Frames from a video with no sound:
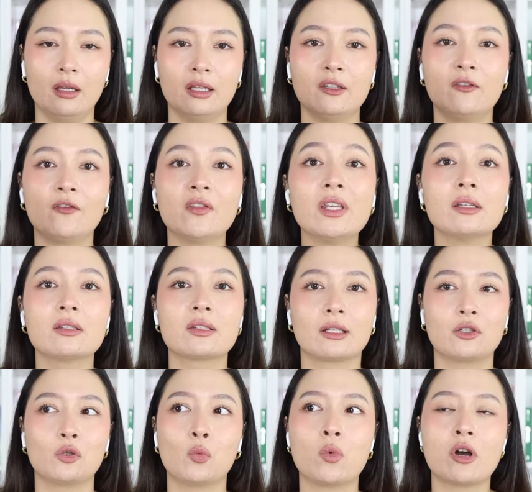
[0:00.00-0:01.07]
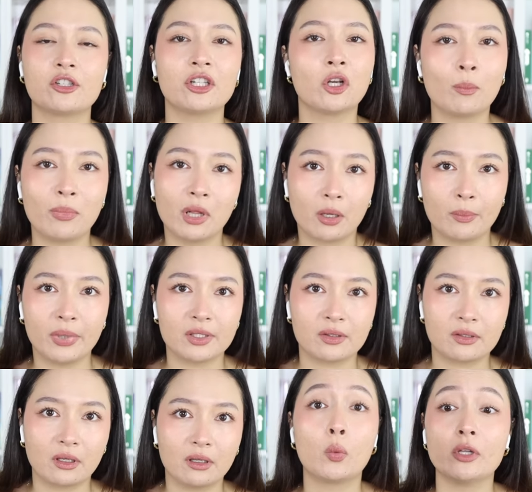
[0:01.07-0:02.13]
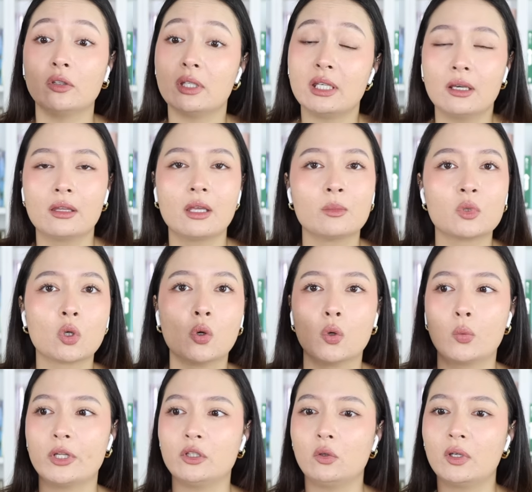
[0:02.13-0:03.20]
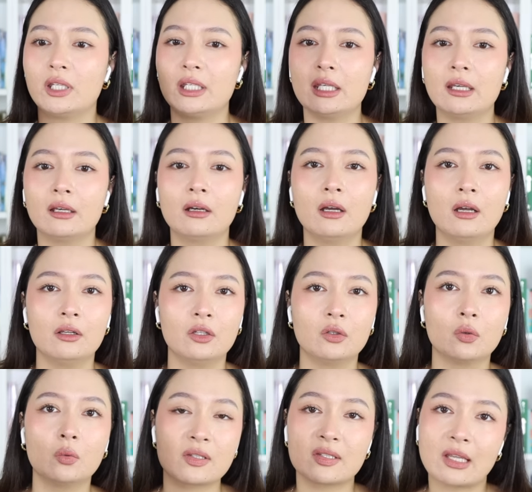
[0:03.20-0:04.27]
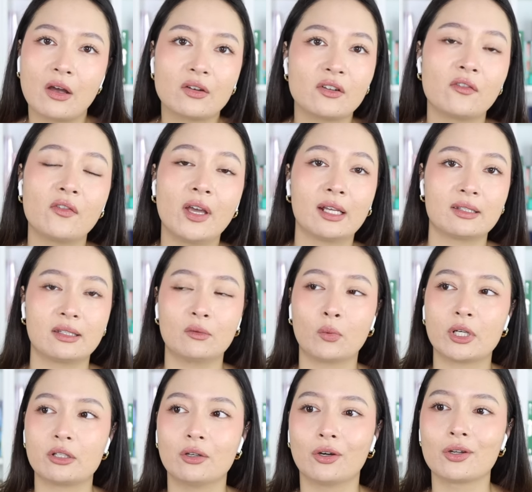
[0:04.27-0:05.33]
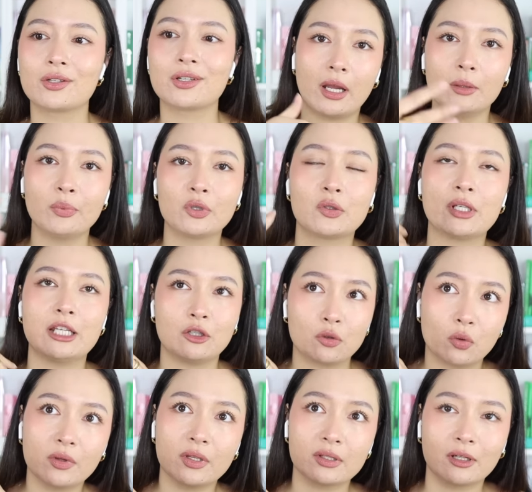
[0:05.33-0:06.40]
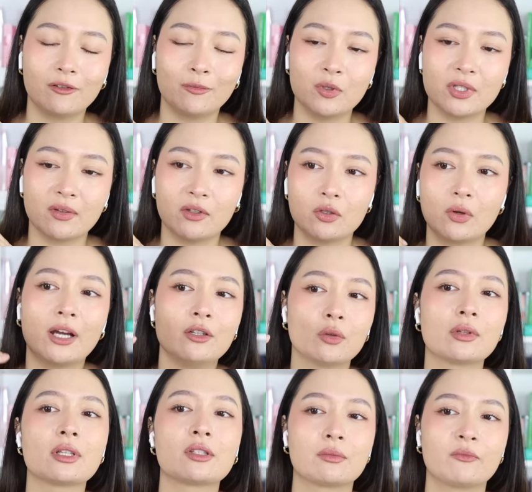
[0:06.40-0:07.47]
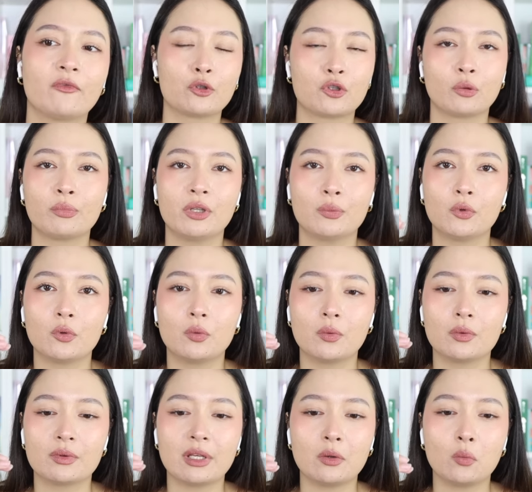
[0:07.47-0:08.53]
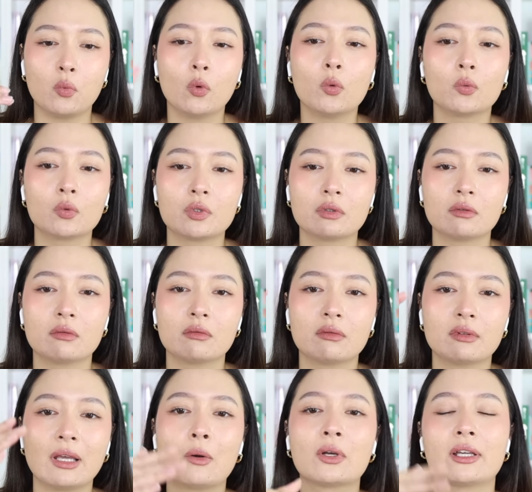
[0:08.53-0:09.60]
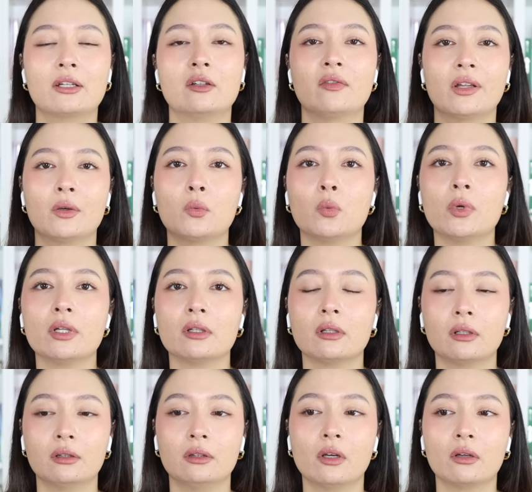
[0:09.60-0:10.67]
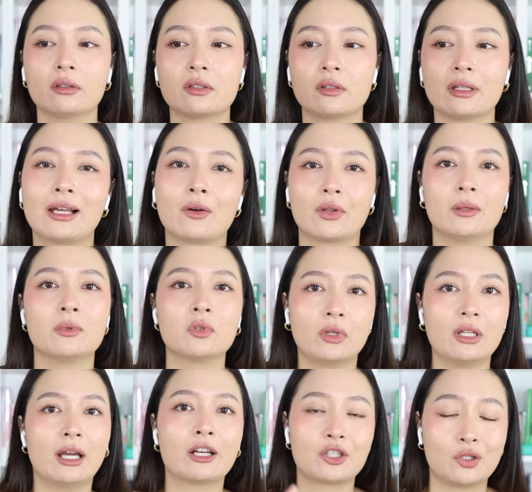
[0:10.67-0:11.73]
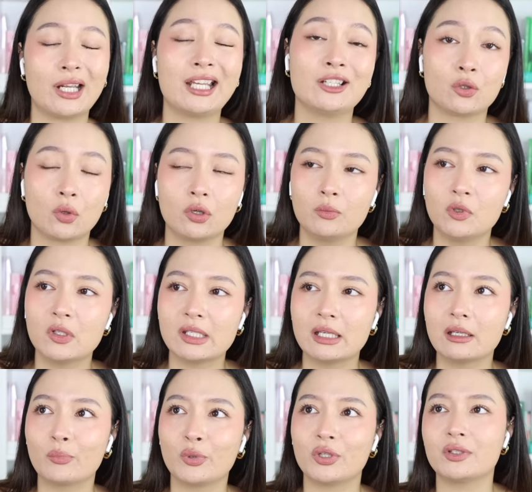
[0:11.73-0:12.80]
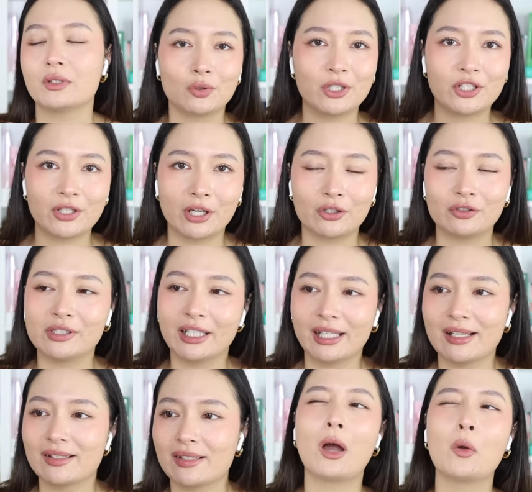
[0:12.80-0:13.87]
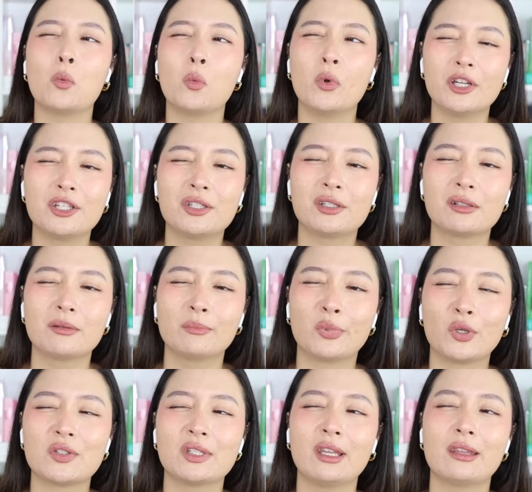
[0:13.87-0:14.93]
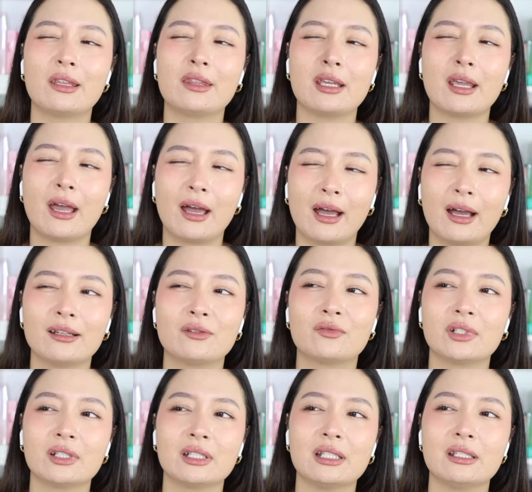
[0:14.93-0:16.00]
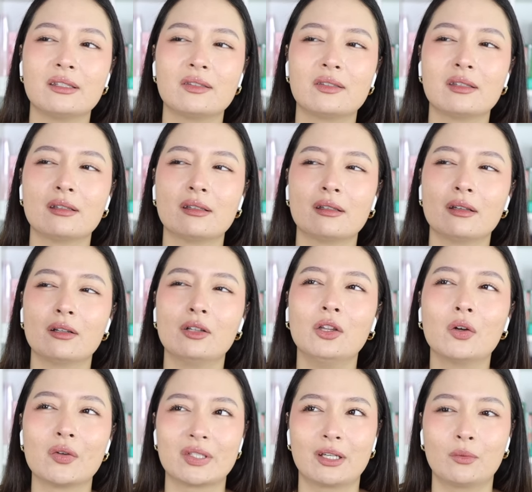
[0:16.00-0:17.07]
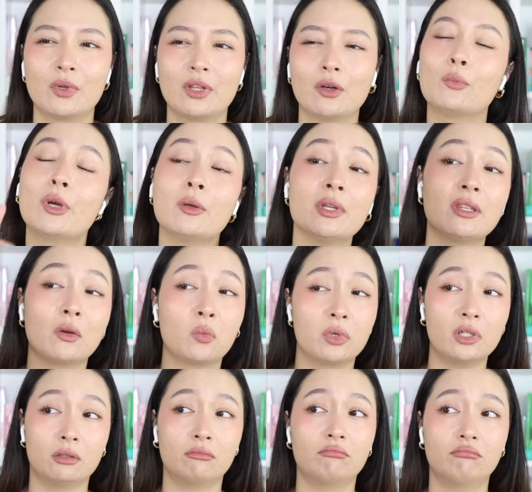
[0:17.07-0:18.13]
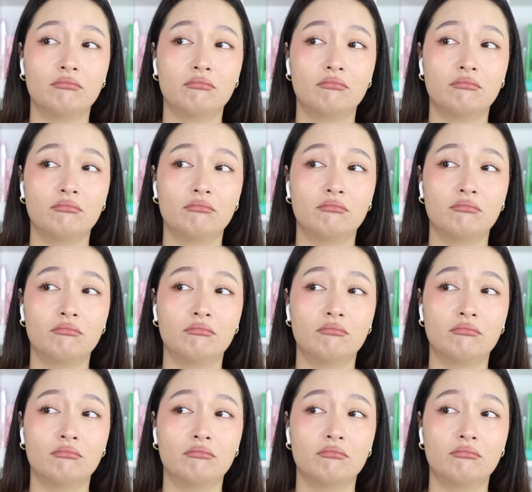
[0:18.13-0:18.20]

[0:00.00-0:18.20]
it feels like you're watching a blockbuster. When you hear them talk, when you hear, you know, sound effects and whatnot. I personally enjoy this kind of music video. I know that some people, they won't, that kind of like will not allow them to actually enjoy the music, but to each their own, I guess. I wished personally that they had release alongside with it, or maybe they will.